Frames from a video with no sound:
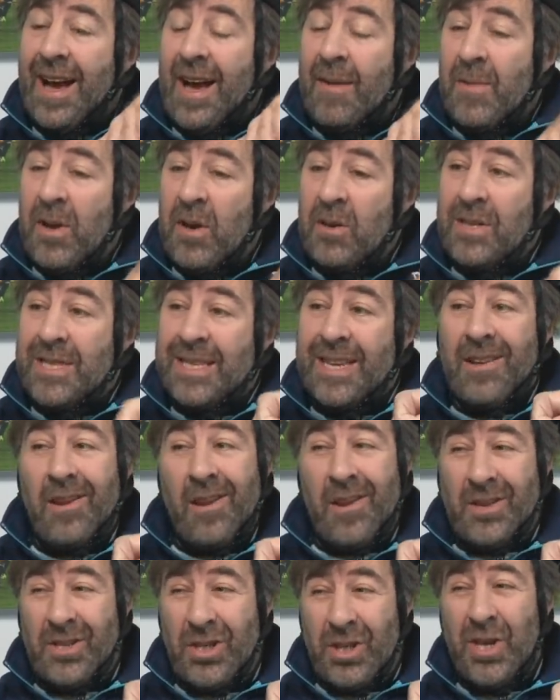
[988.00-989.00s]
I'm noticing a
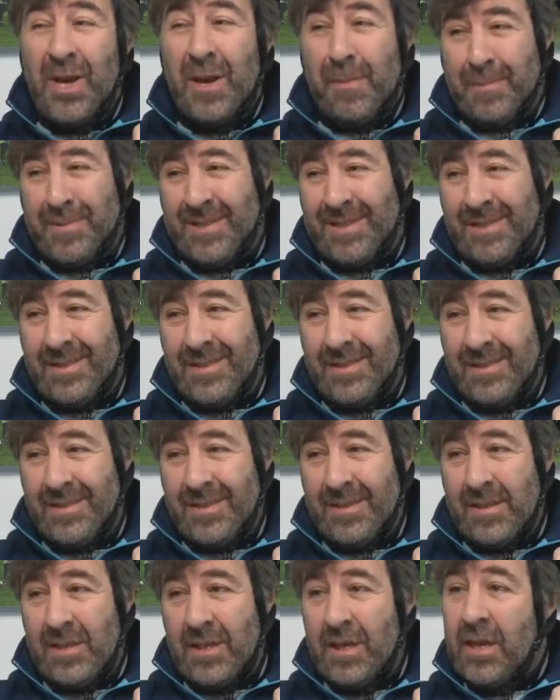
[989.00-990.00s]
lot of chips.
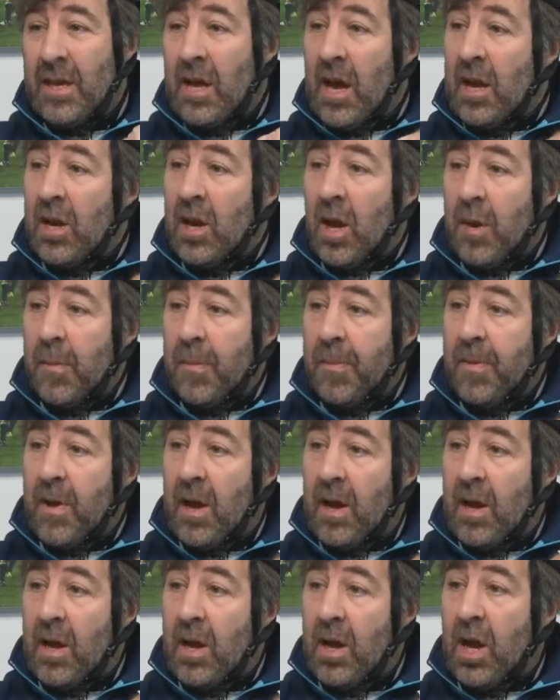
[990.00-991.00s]
Yes, a lot of
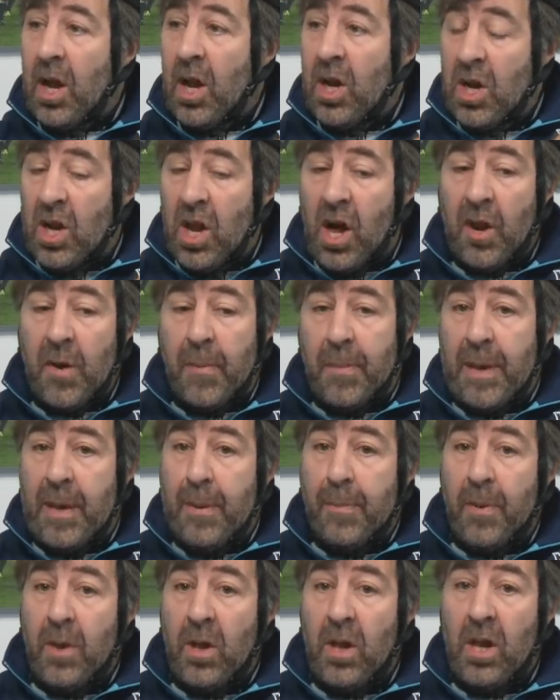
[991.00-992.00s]
loads, isn't it? A lot of
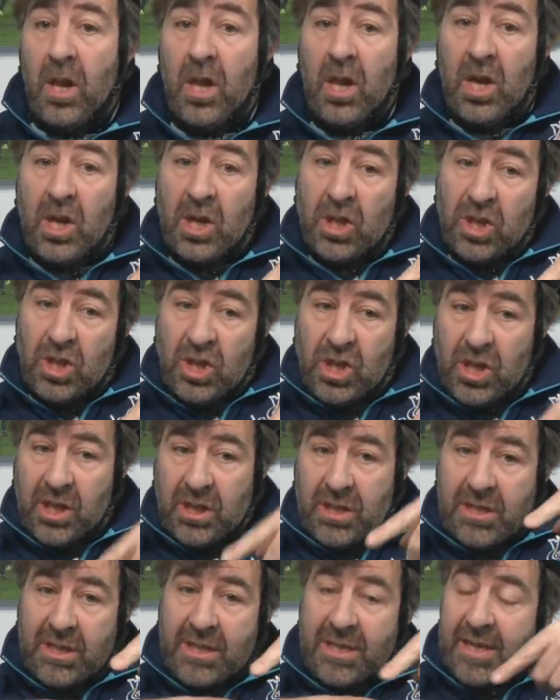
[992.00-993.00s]
people
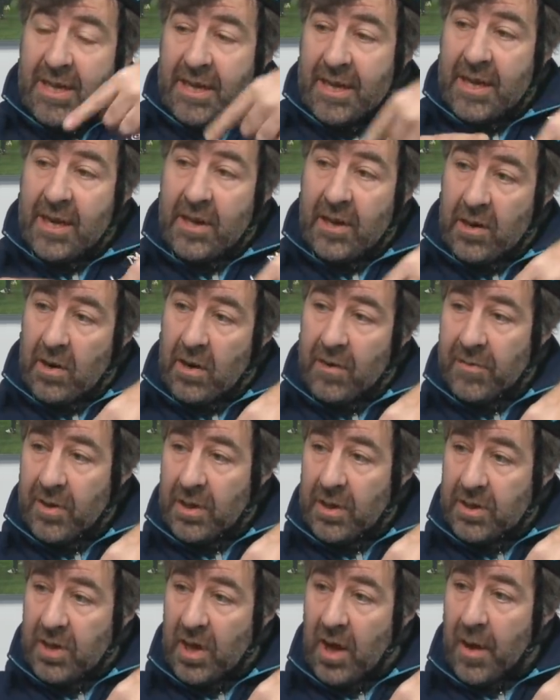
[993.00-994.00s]
just dinking it over
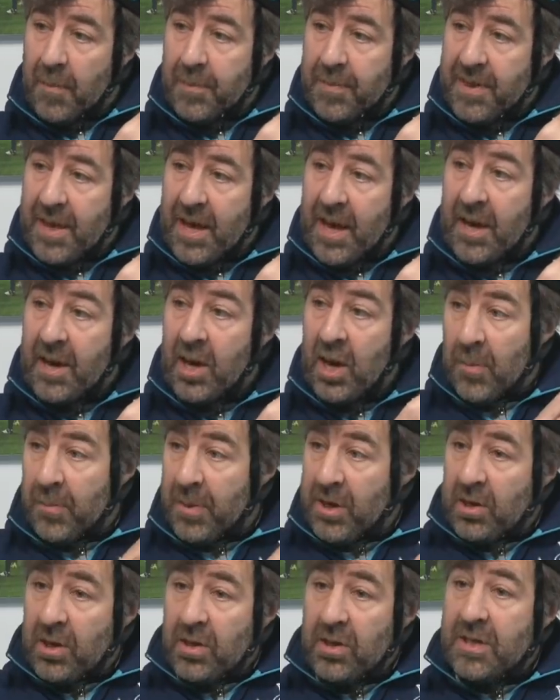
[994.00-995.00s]
the top then,
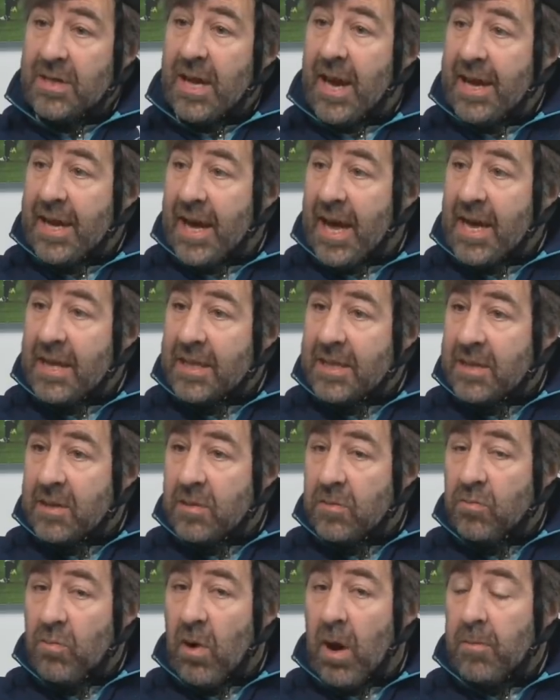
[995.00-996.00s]
because I
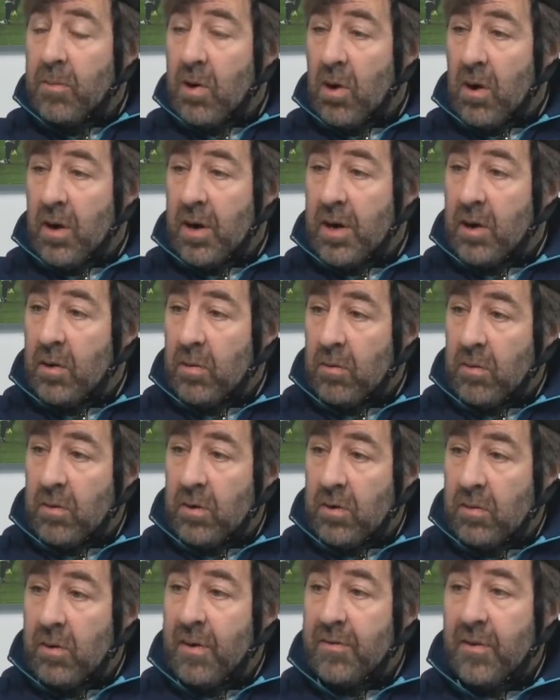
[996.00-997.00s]
guess Rob Kearney
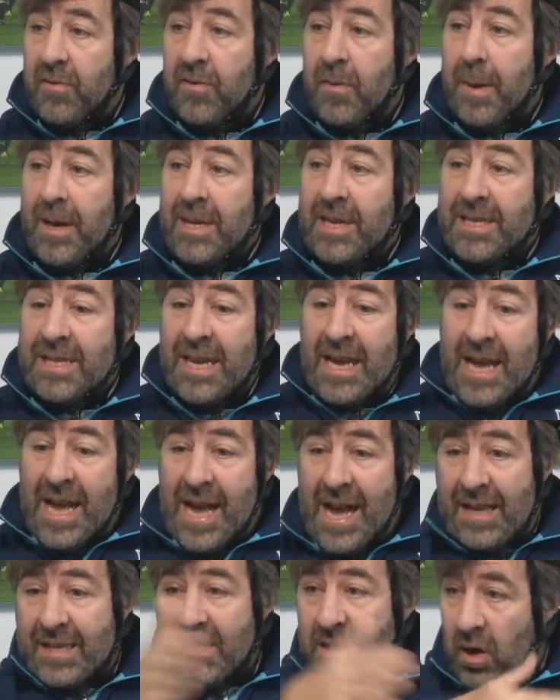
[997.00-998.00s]
or whoever the fullback is
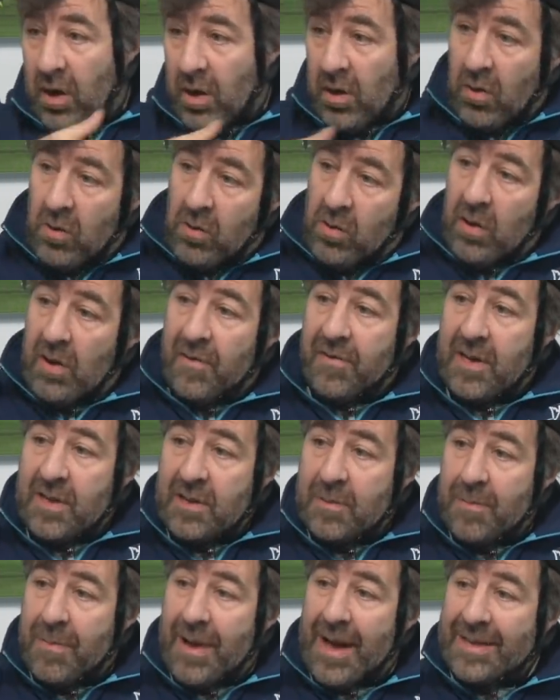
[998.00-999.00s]
has got all of
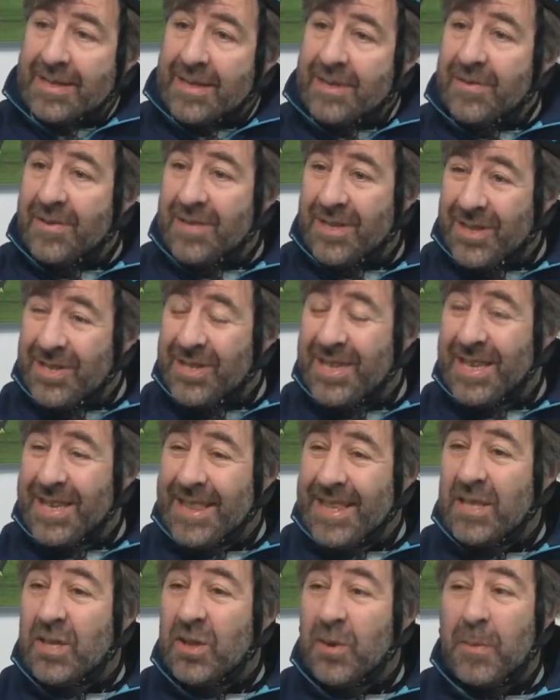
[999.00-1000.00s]
this massive. So do you
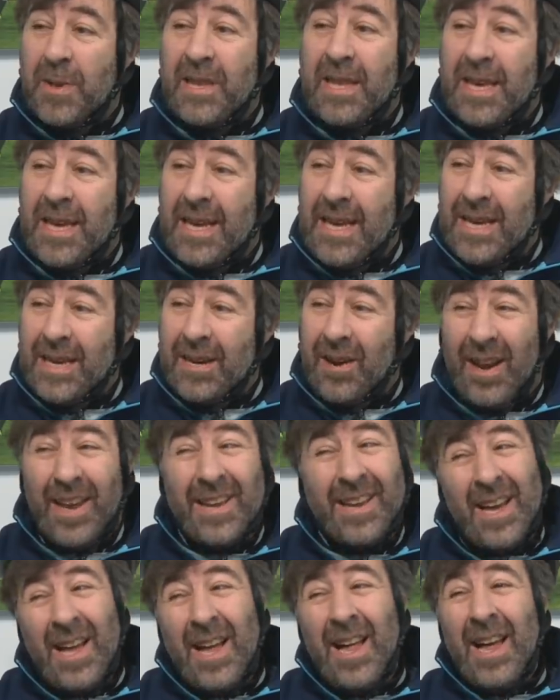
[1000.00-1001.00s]
think this could be the ear?
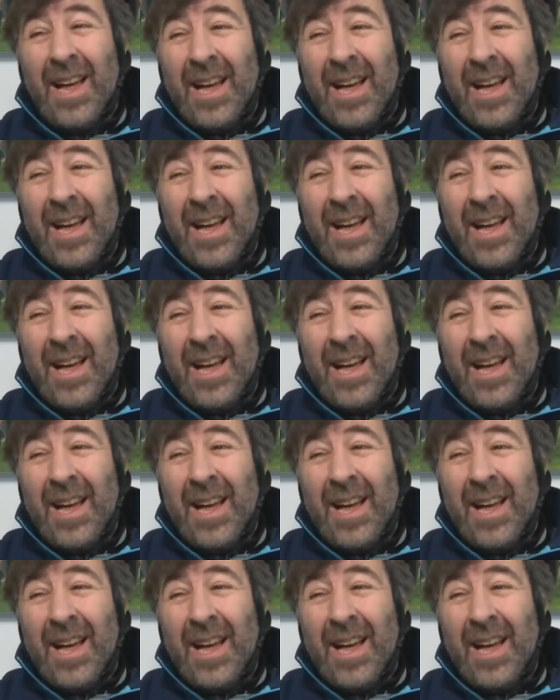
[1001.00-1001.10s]
Like,